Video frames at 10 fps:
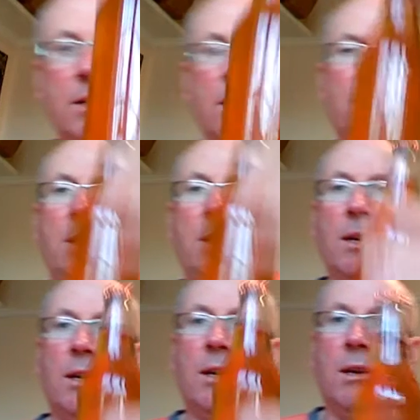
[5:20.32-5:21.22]
I'll be
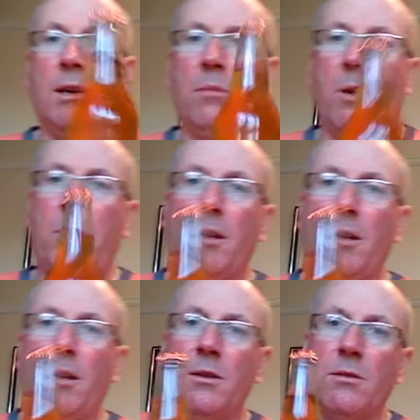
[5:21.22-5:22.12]

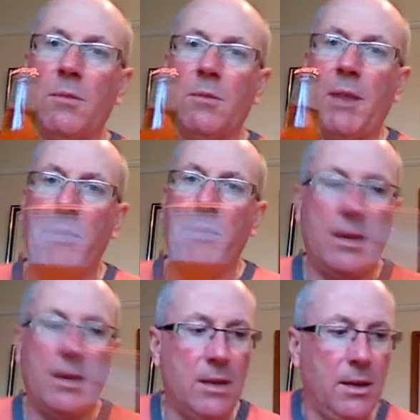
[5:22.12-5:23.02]
popping some of my
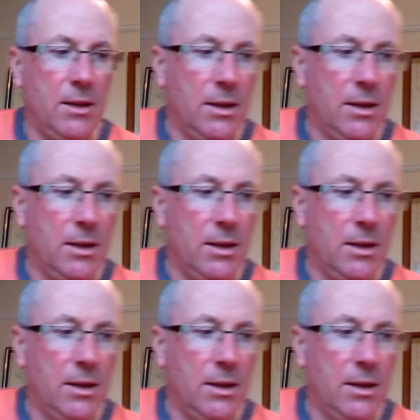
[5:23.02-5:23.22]
better